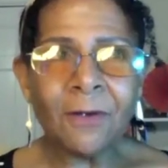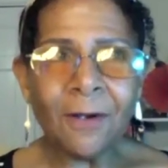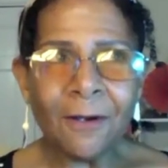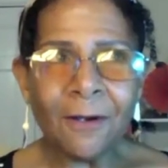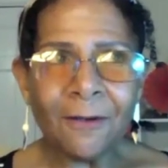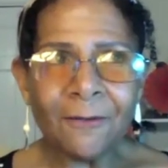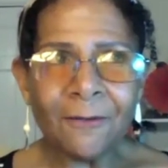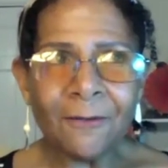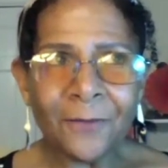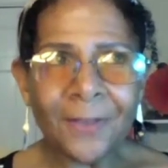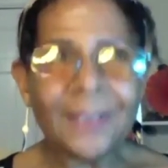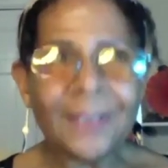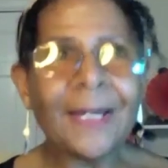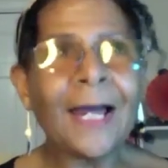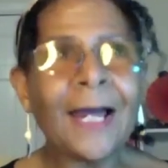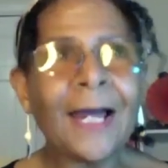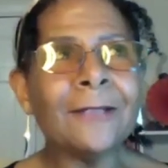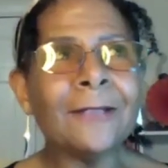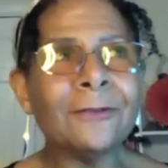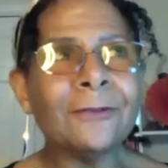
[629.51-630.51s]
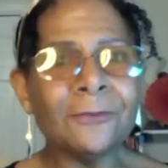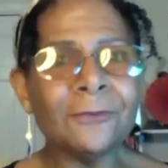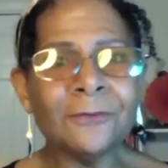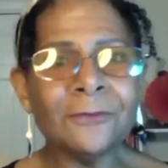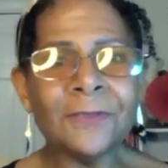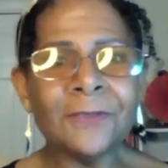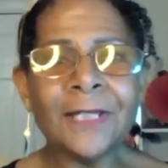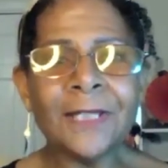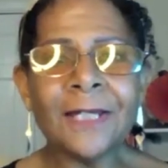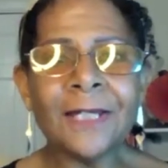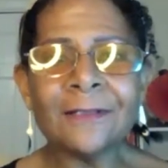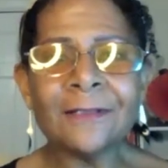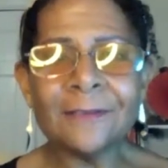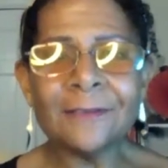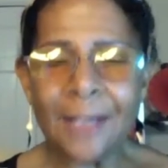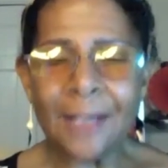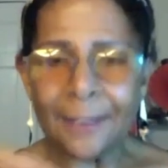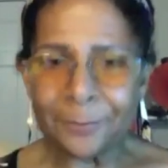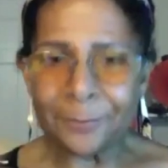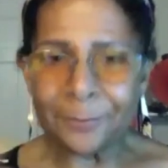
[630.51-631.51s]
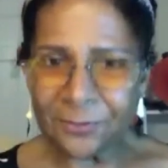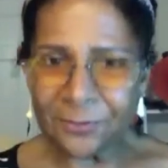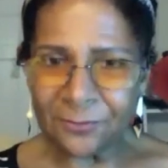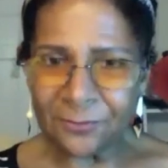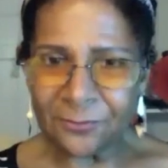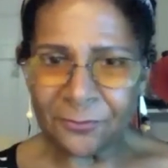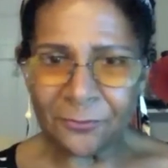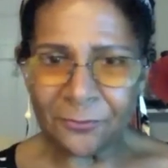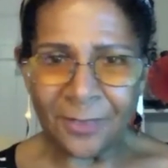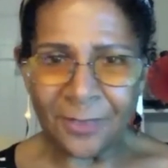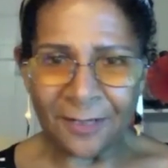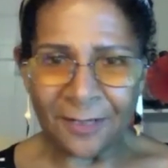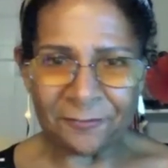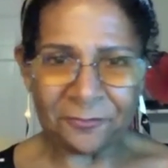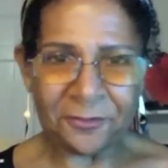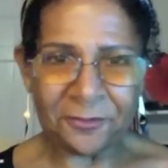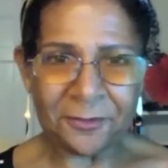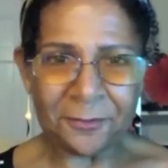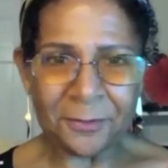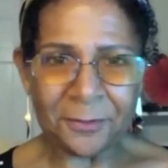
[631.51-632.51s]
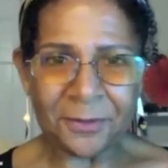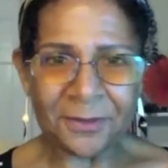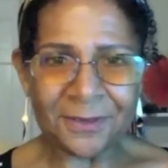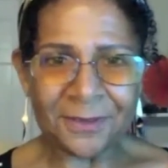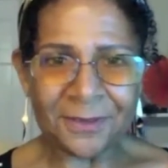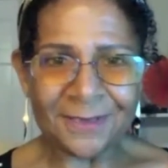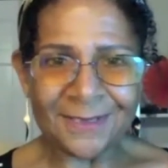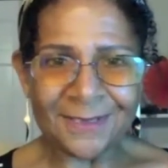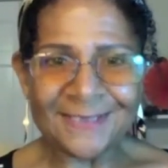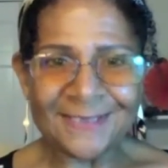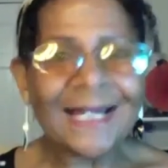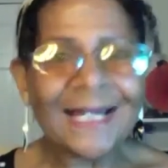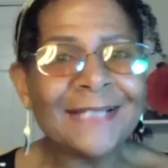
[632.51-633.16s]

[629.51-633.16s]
oh, like I knew they had adopted two African American kids.